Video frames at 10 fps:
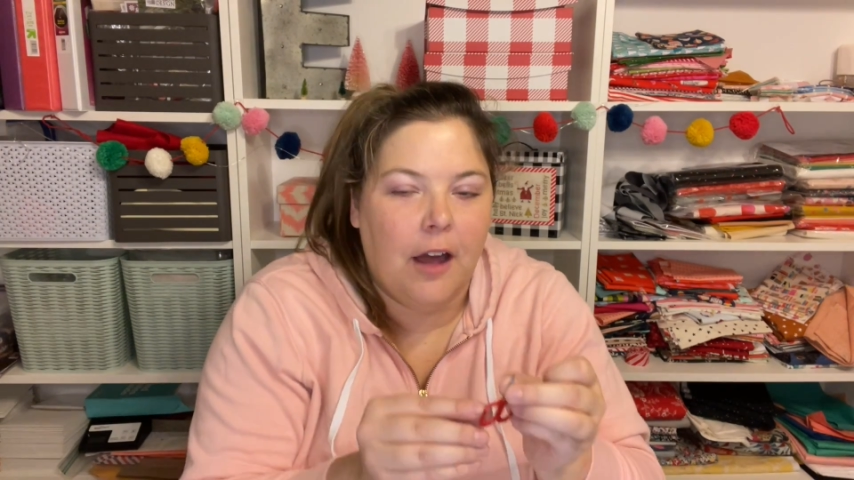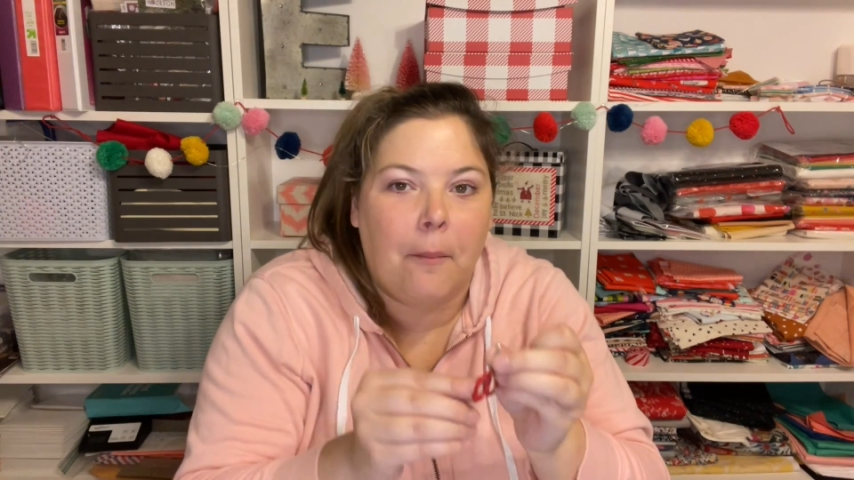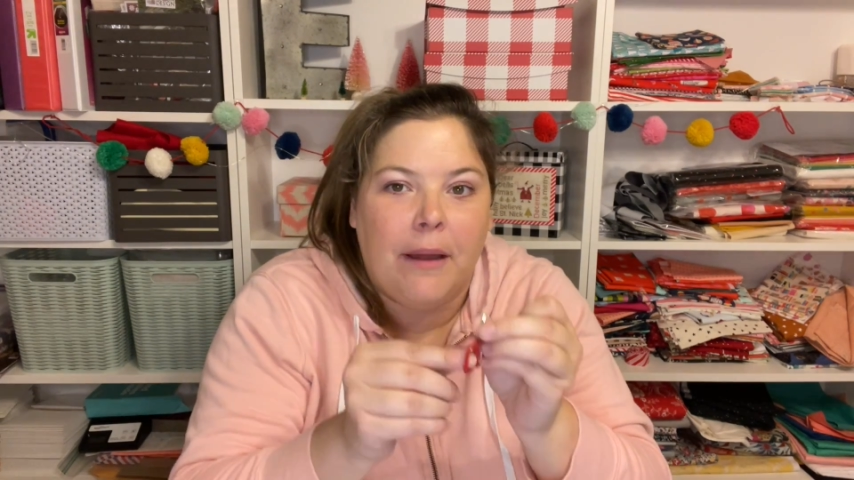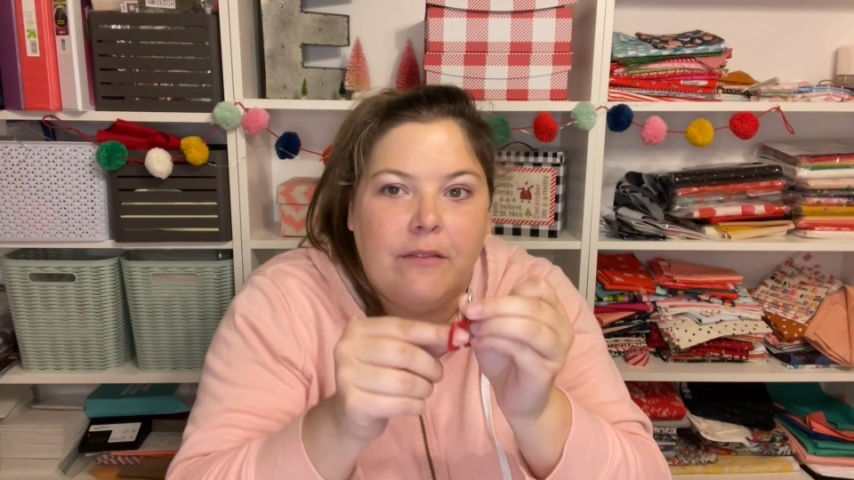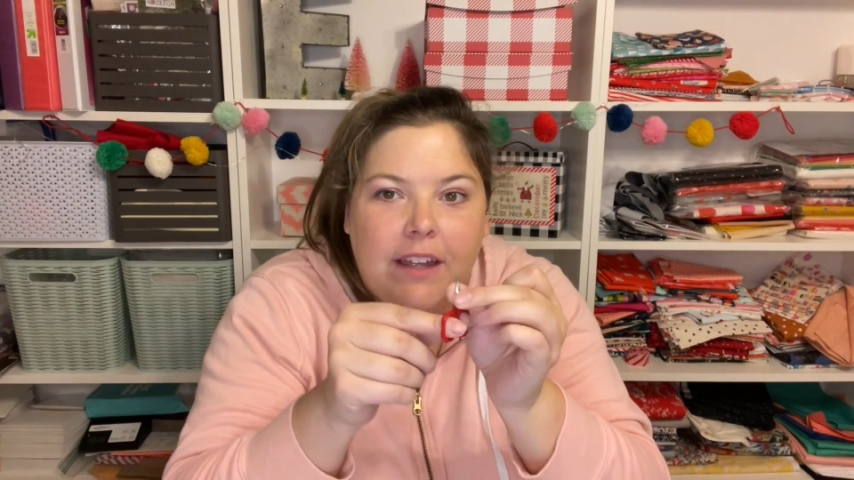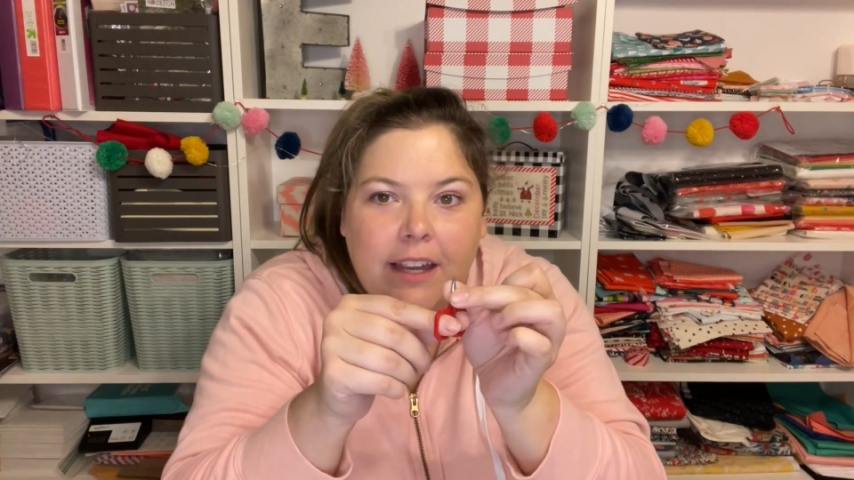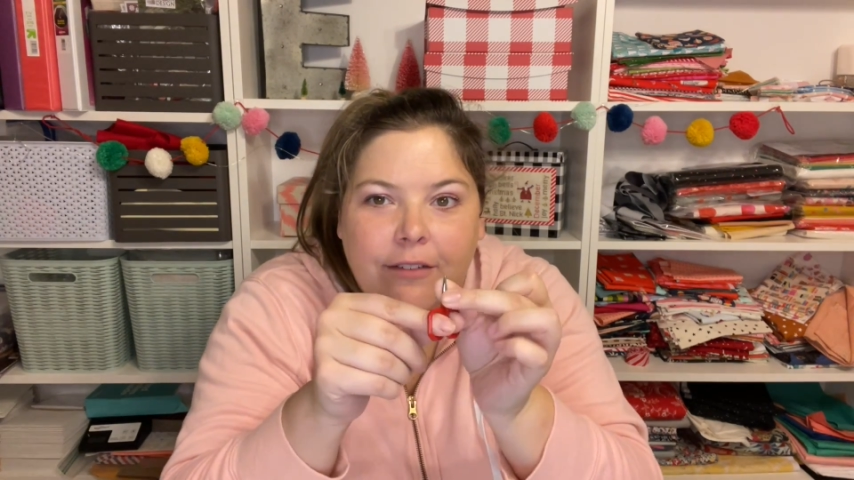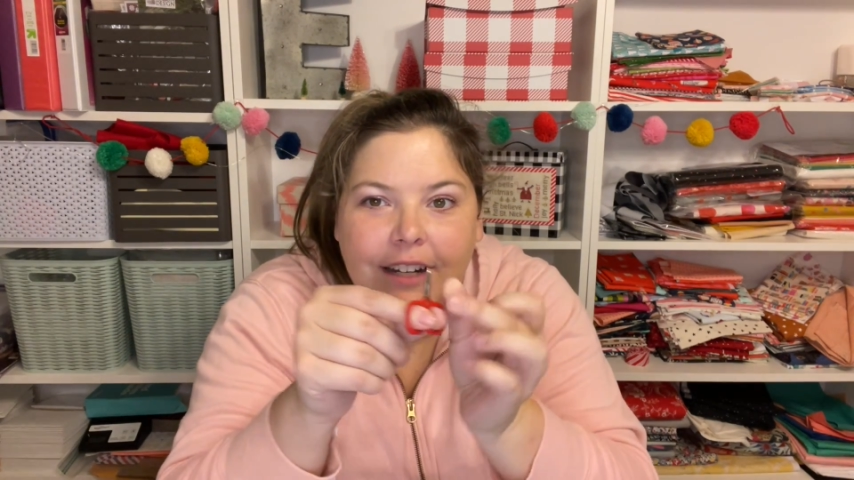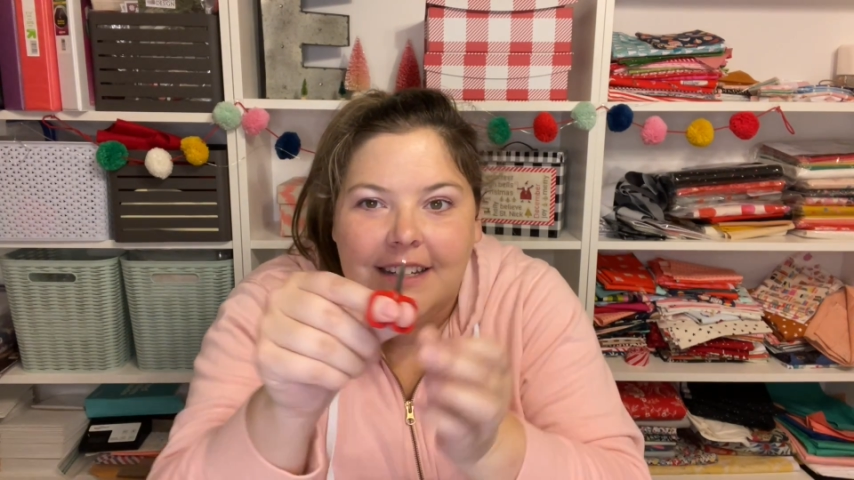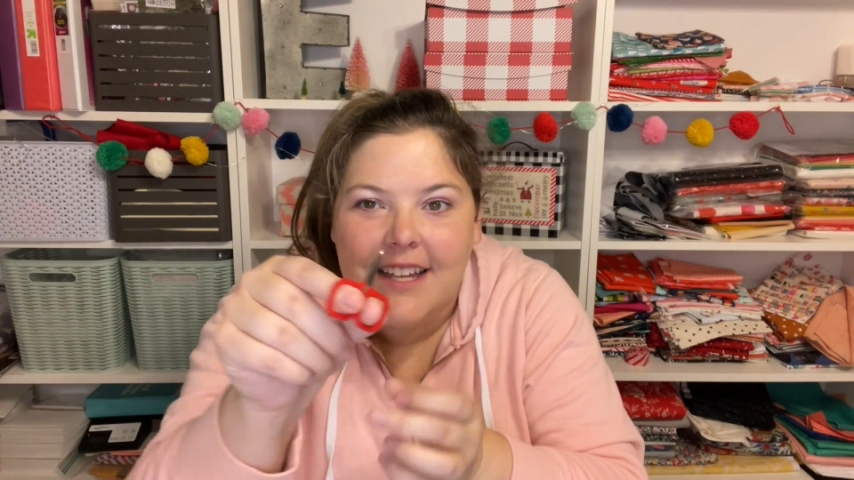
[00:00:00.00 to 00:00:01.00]
My
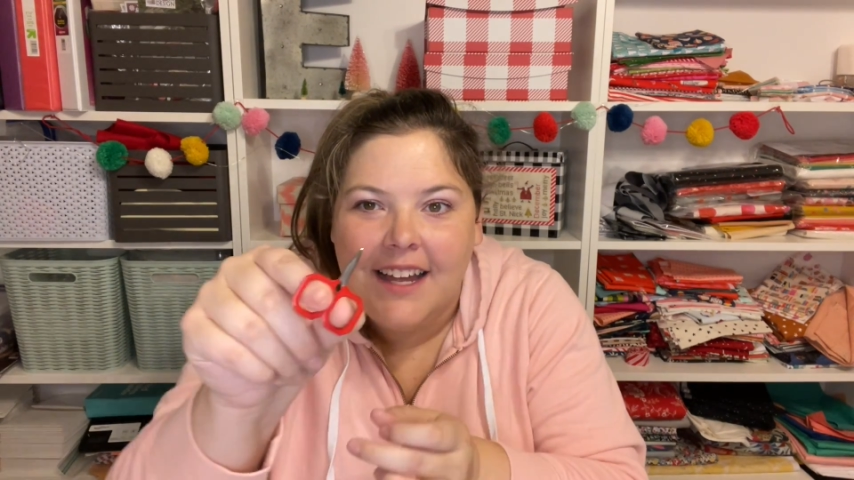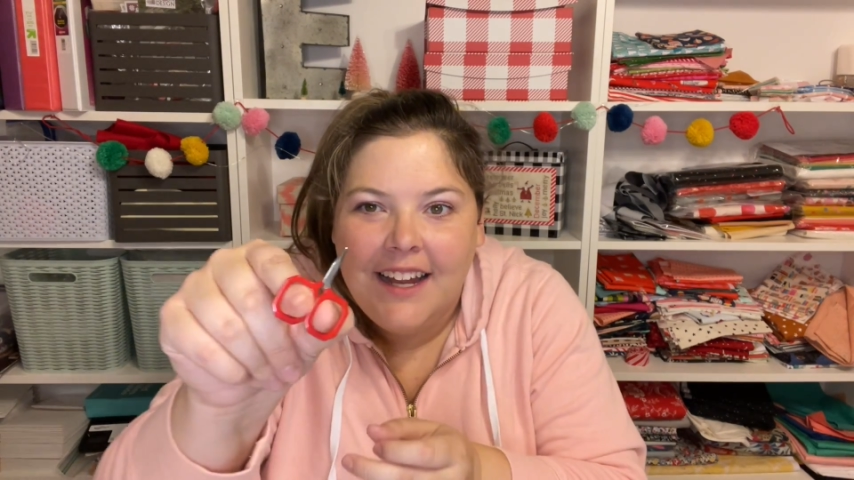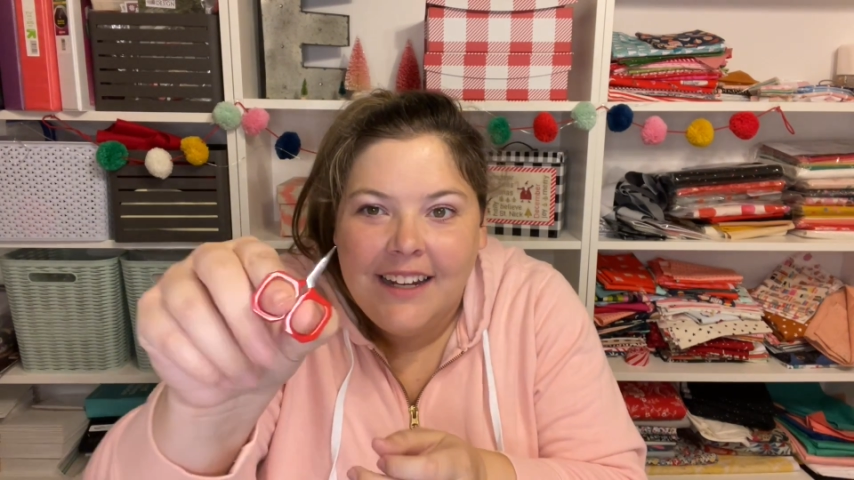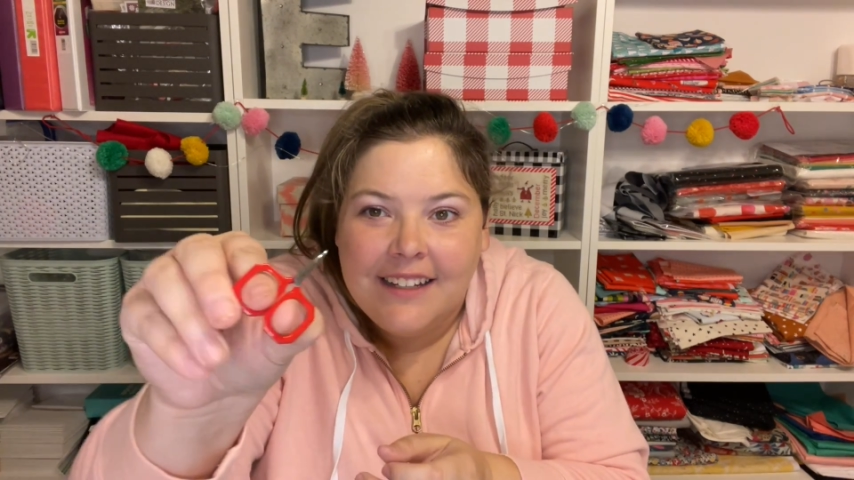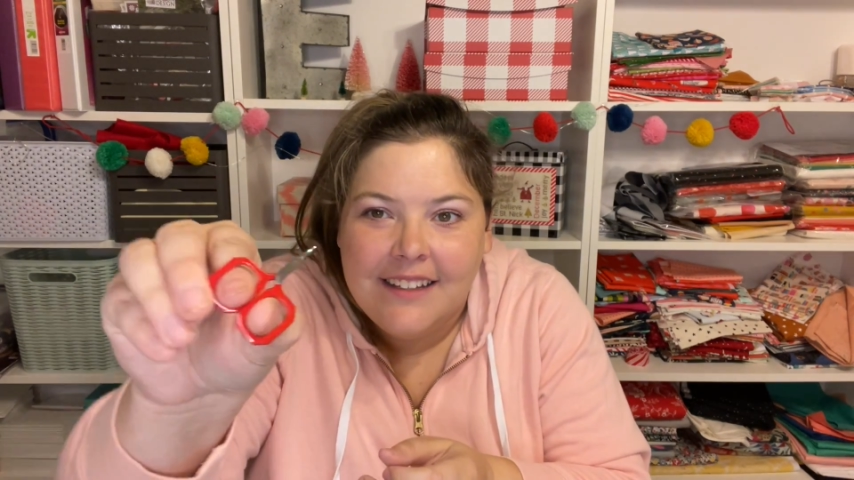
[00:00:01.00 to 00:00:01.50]
favorite tiny